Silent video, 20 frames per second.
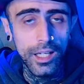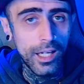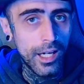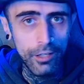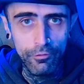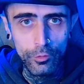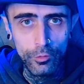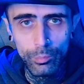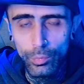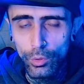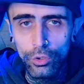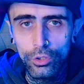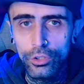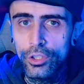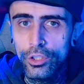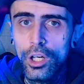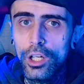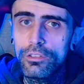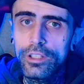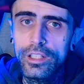I haven't bought
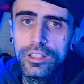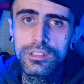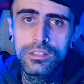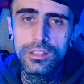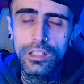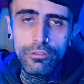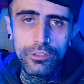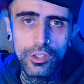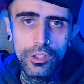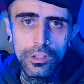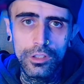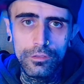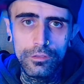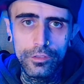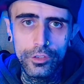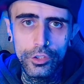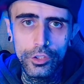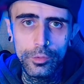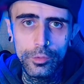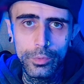an RX-7
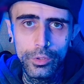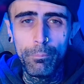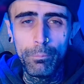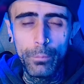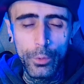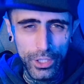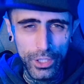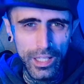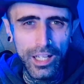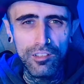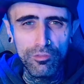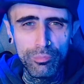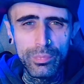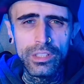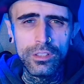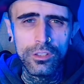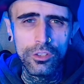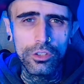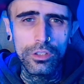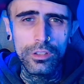convertible, but I have
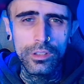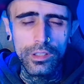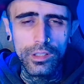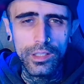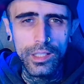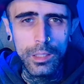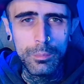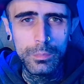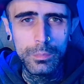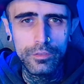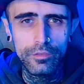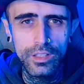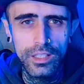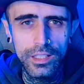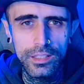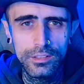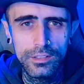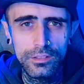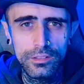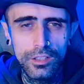been looking at camper
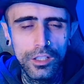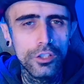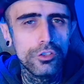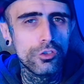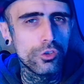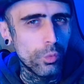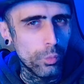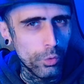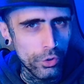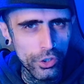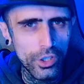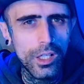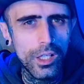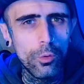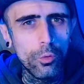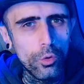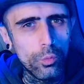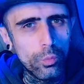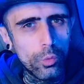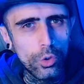vans, so we're not
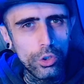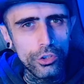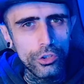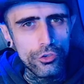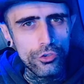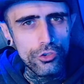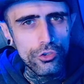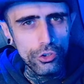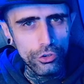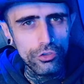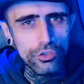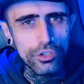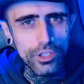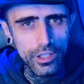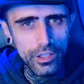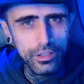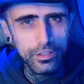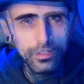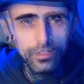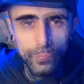out the water just
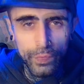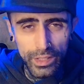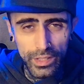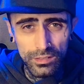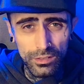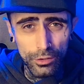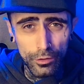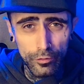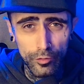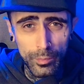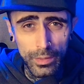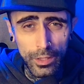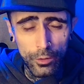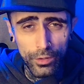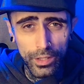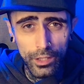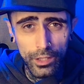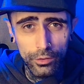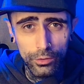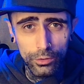yet. That's enough about
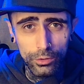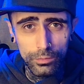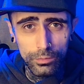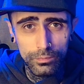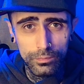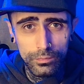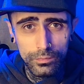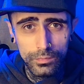that though.